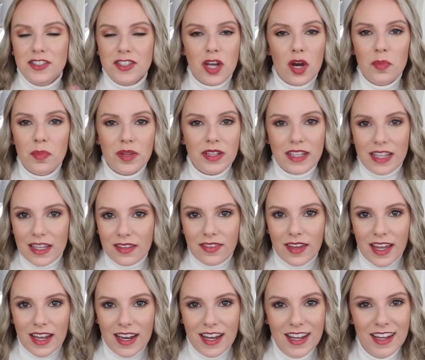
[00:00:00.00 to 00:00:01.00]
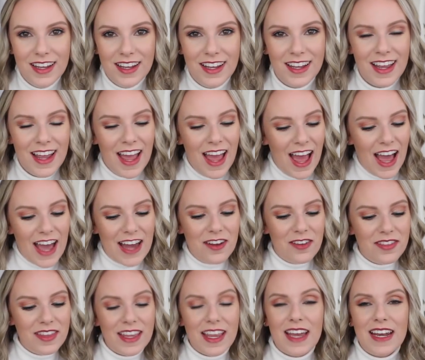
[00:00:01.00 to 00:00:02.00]
Don't believe it. I
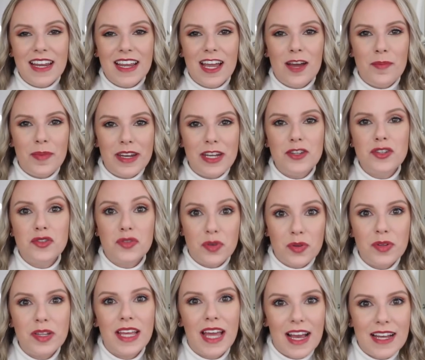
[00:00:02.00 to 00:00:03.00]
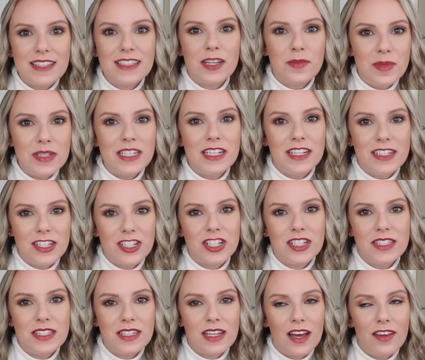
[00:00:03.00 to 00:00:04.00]
don't think any company truly has limited
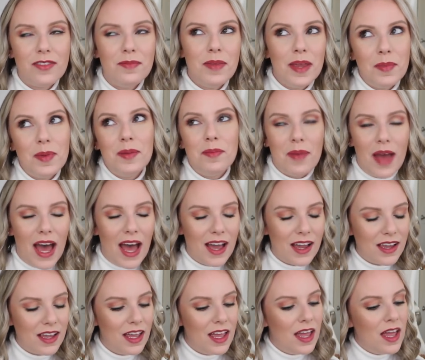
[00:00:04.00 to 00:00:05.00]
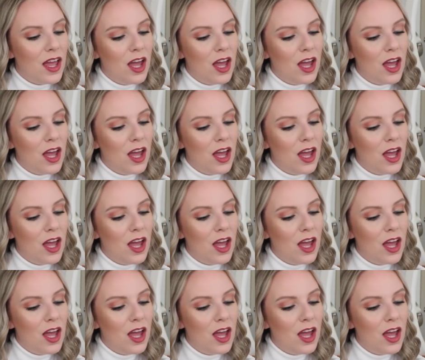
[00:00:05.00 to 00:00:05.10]
edition stuff, maybe MAC.